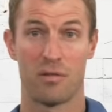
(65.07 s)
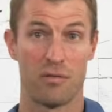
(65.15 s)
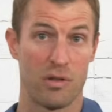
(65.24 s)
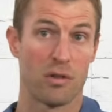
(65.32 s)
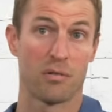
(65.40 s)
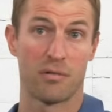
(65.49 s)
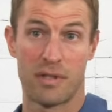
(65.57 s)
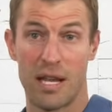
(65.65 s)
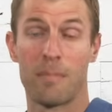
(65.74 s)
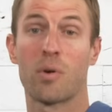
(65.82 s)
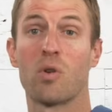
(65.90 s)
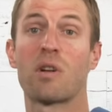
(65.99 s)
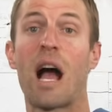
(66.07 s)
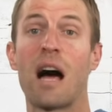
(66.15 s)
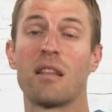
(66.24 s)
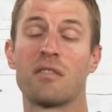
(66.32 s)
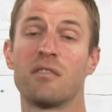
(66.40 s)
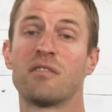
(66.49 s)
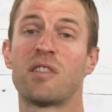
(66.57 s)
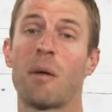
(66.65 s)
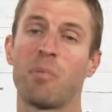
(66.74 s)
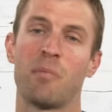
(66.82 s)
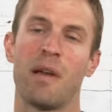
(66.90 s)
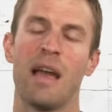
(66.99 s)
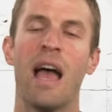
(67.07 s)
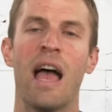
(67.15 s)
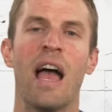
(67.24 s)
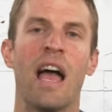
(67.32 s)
your typical collagen supplement.